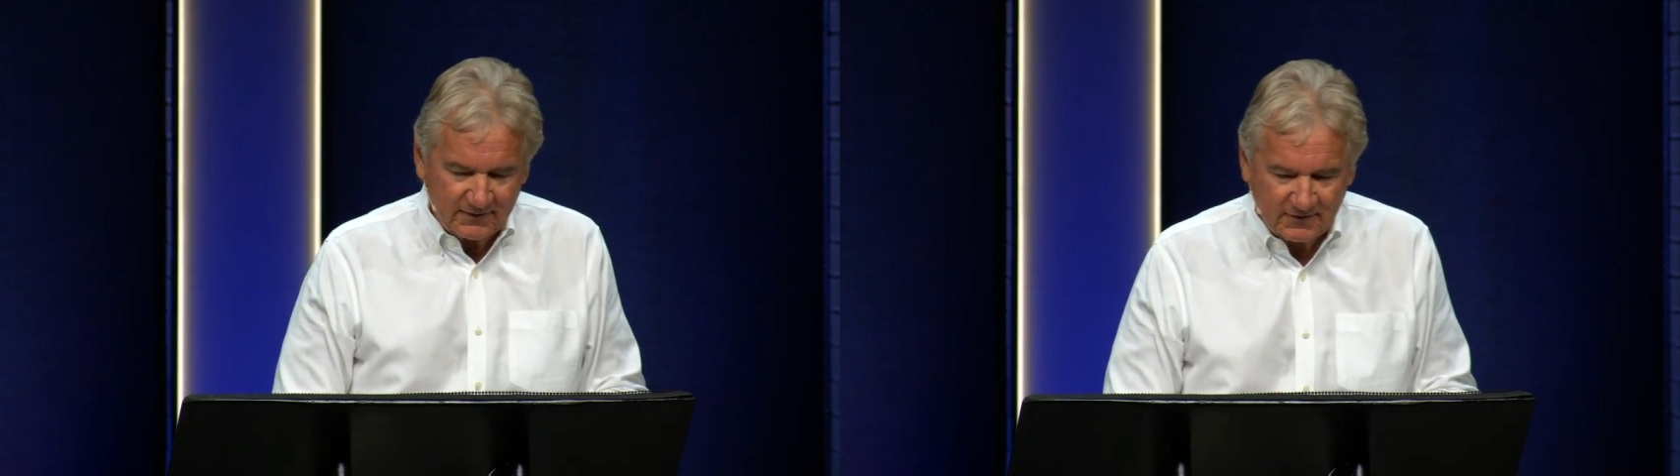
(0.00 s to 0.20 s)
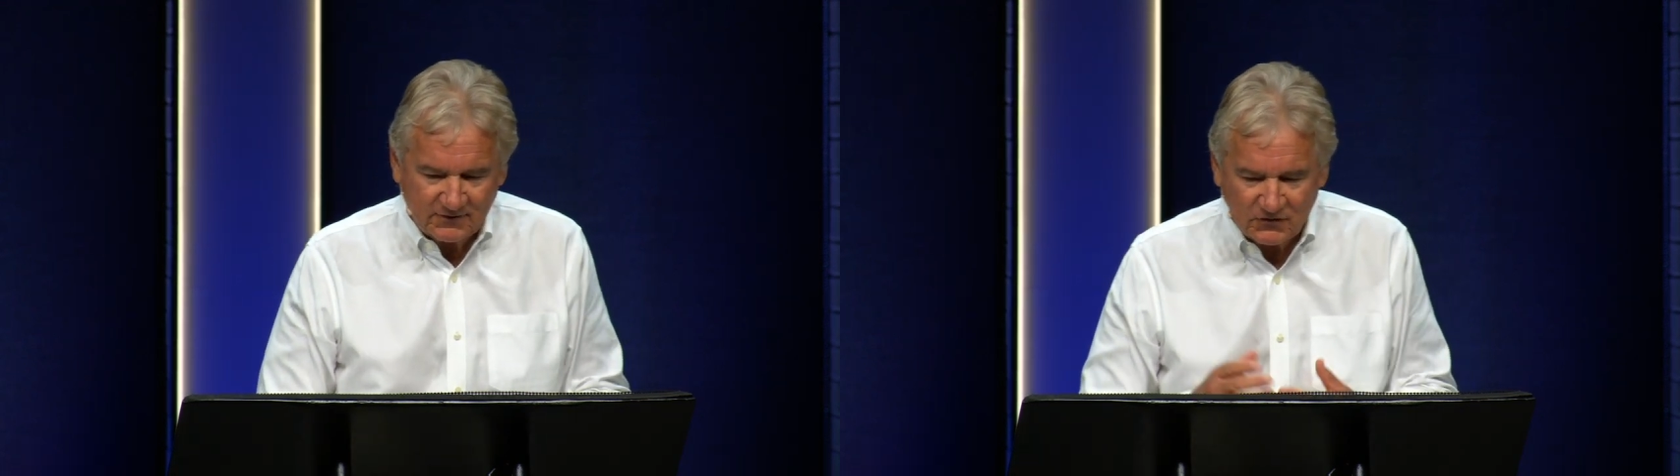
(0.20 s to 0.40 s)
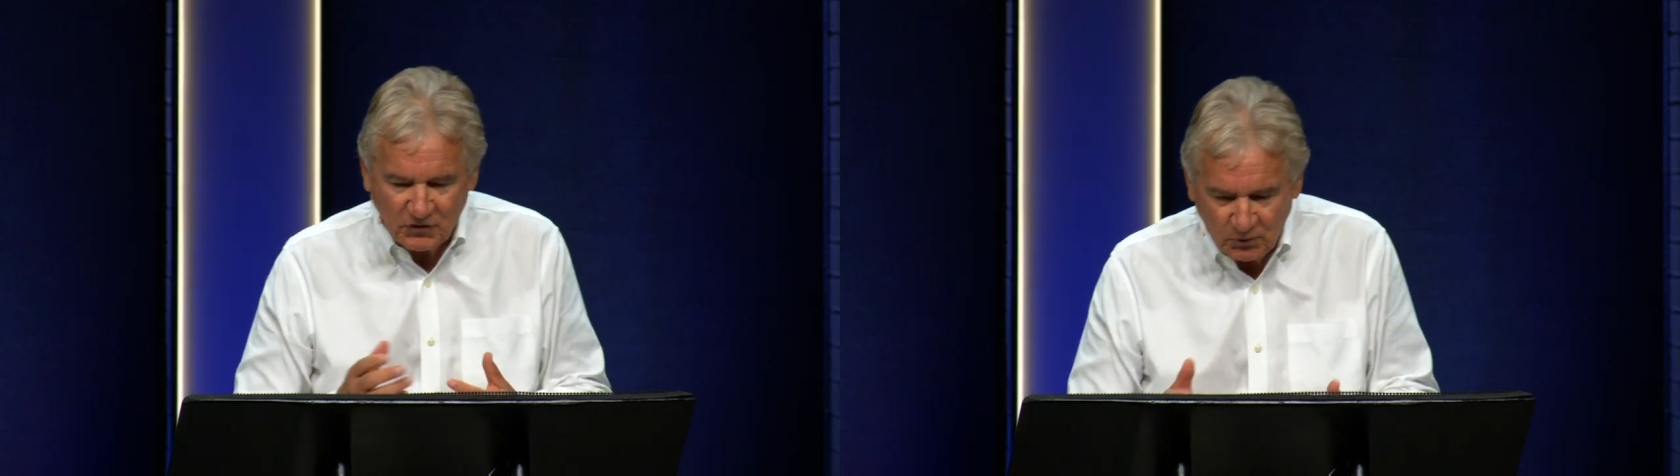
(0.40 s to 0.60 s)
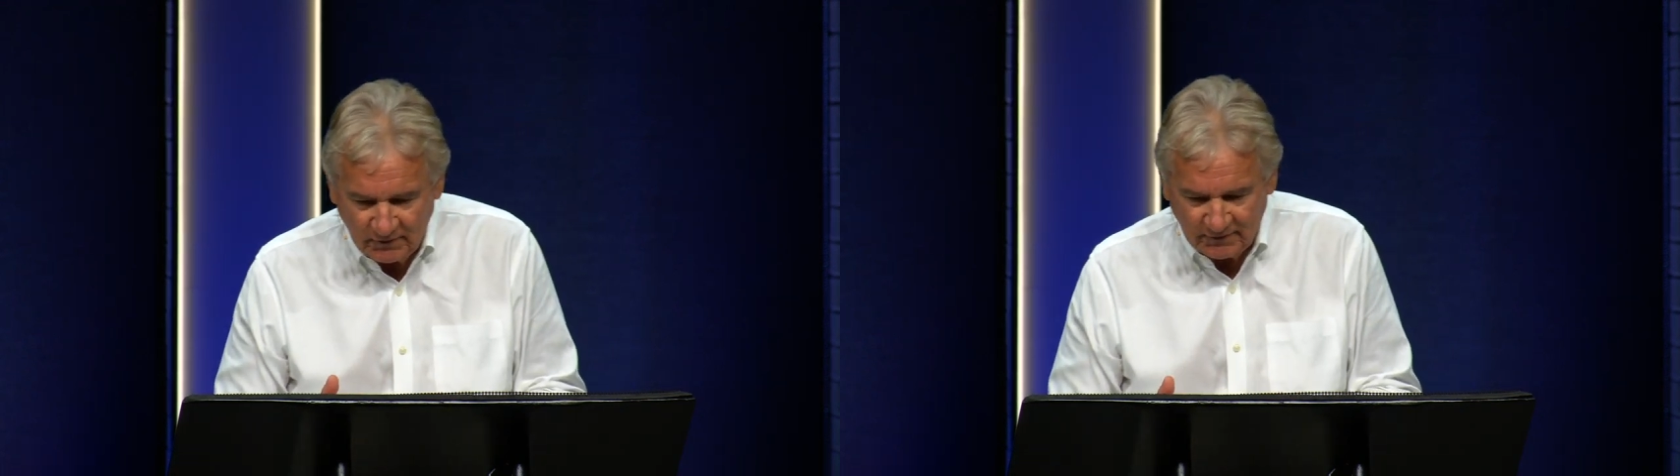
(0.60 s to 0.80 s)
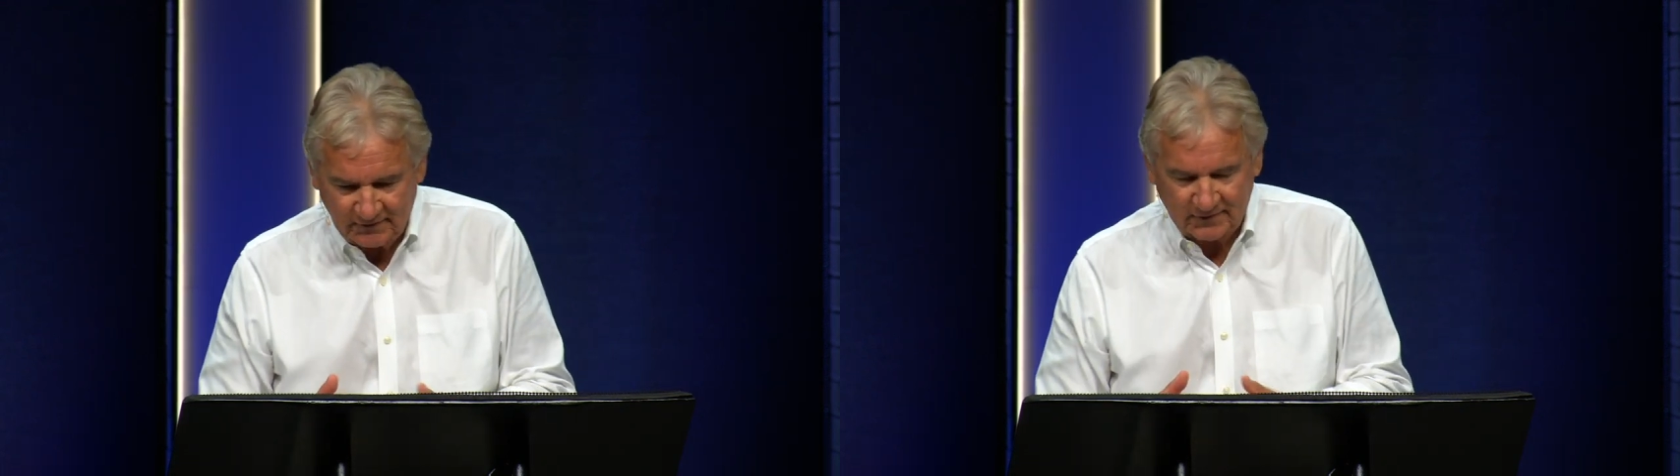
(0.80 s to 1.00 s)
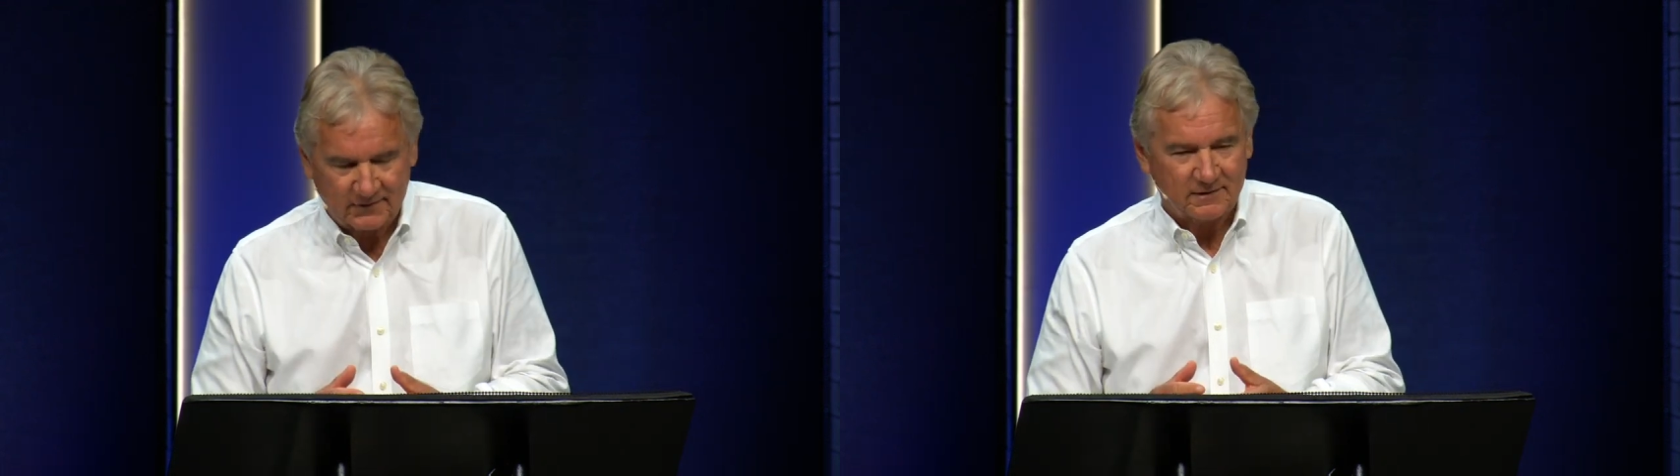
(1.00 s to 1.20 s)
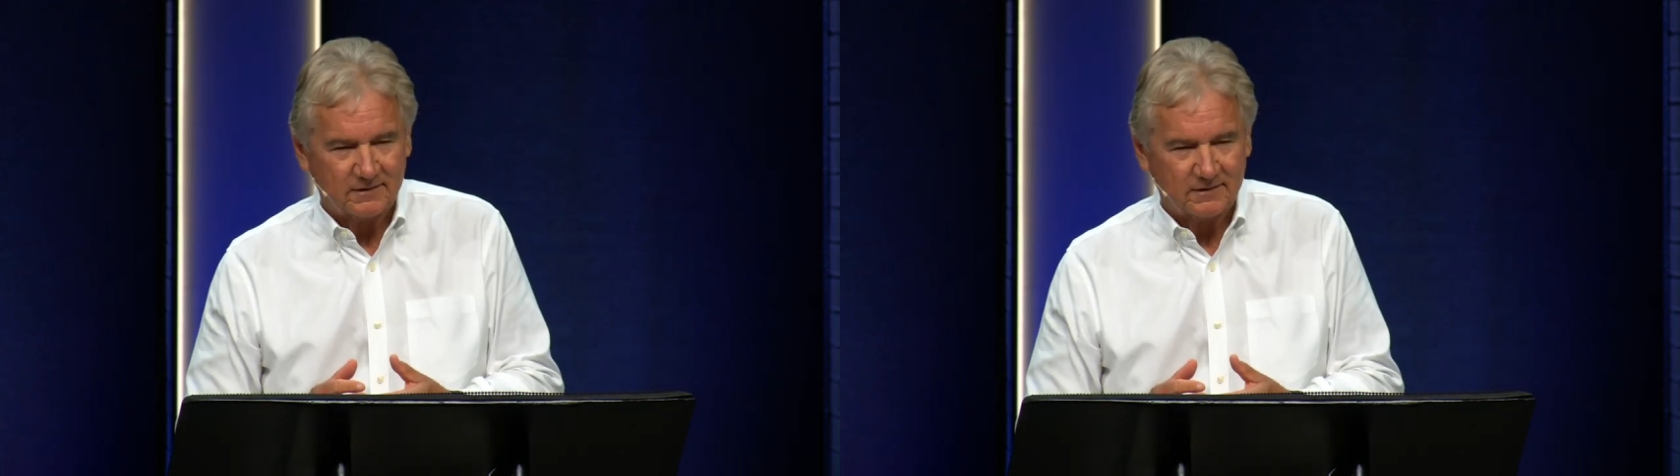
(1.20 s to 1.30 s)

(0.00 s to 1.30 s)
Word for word: disunity.